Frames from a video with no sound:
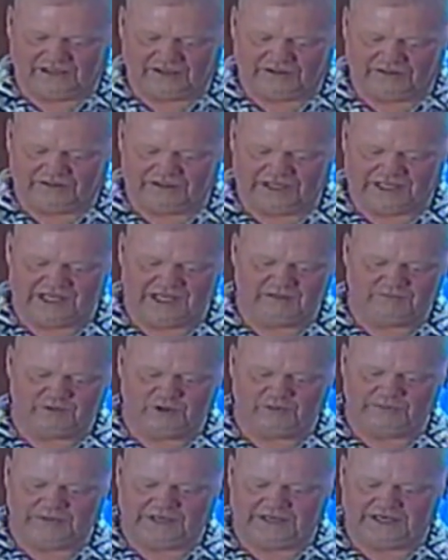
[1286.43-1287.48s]
the Hebrew
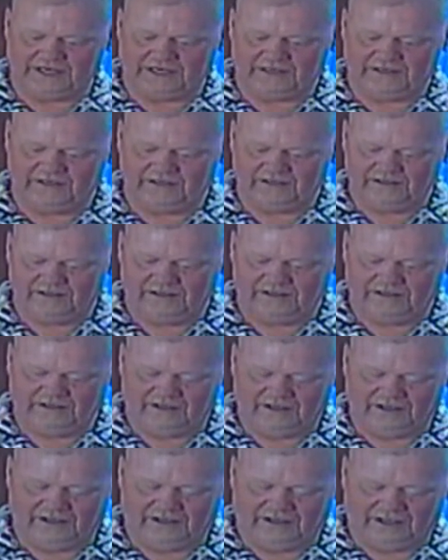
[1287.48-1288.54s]
meaning,
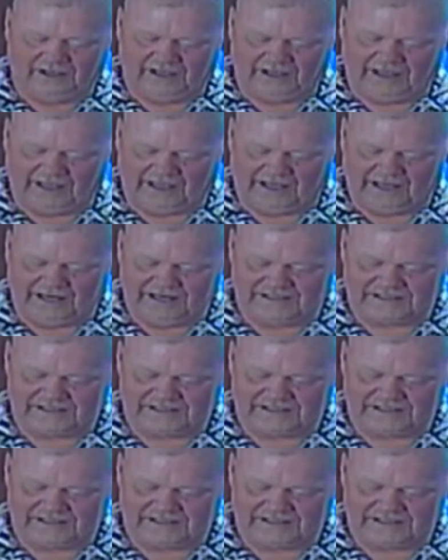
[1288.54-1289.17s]
and it